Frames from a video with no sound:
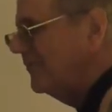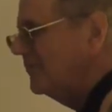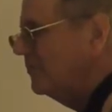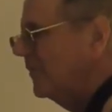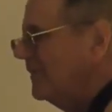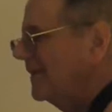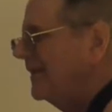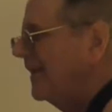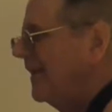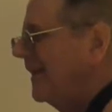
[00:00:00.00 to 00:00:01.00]
had the springs.
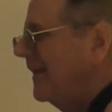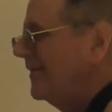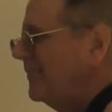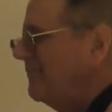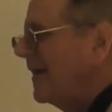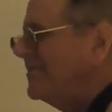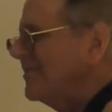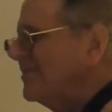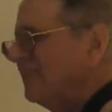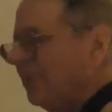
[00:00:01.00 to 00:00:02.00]
He had the
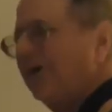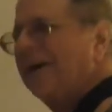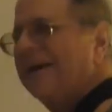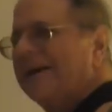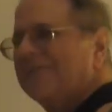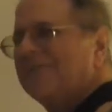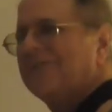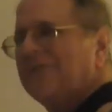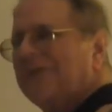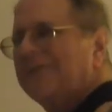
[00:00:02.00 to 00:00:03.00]
magic
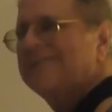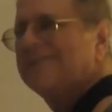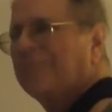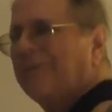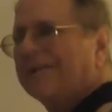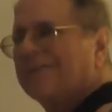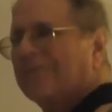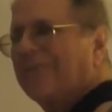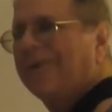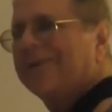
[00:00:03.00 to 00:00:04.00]
springs. You know, he'd sell
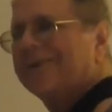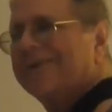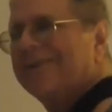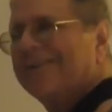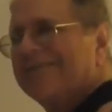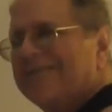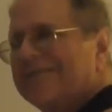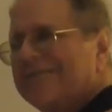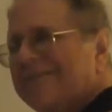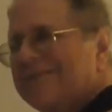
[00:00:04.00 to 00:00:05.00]
bottled water. You
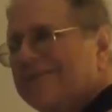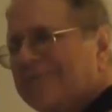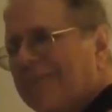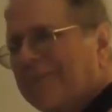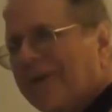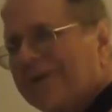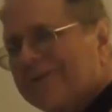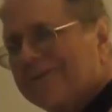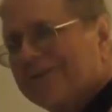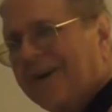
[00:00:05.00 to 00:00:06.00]
know, if you rub it
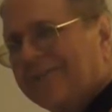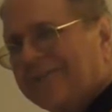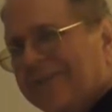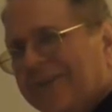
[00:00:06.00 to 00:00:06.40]
on yourself,